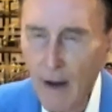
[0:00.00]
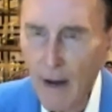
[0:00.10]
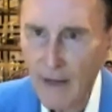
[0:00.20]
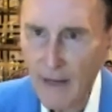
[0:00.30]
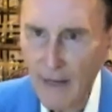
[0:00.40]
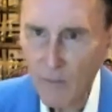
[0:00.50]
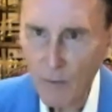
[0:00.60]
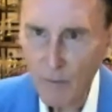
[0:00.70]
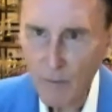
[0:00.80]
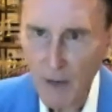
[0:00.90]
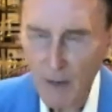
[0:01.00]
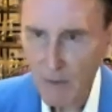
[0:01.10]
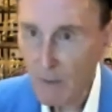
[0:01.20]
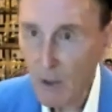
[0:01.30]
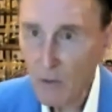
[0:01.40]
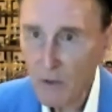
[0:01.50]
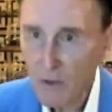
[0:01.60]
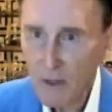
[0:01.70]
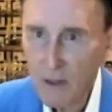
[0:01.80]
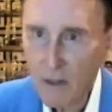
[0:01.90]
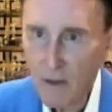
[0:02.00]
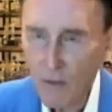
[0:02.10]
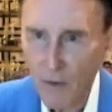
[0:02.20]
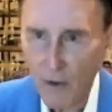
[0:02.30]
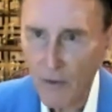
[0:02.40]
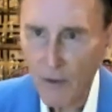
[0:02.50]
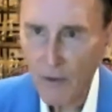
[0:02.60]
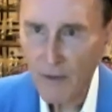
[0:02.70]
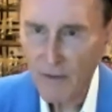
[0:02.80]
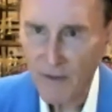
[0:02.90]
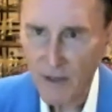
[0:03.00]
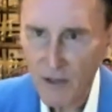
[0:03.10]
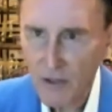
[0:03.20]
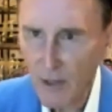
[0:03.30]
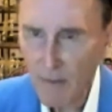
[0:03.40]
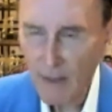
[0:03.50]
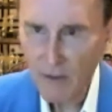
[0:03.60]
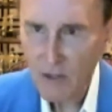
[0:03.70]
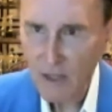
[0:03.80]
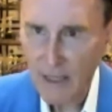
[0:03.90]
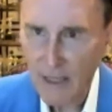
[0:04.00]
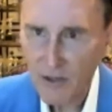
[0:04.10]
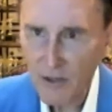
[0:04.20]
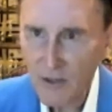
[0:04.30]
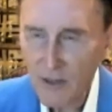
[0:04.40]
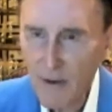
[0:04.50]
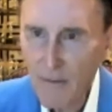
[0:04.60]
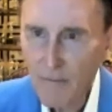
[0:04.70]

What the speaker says: and in would come the boats with all the different fish, and they'd make their selections,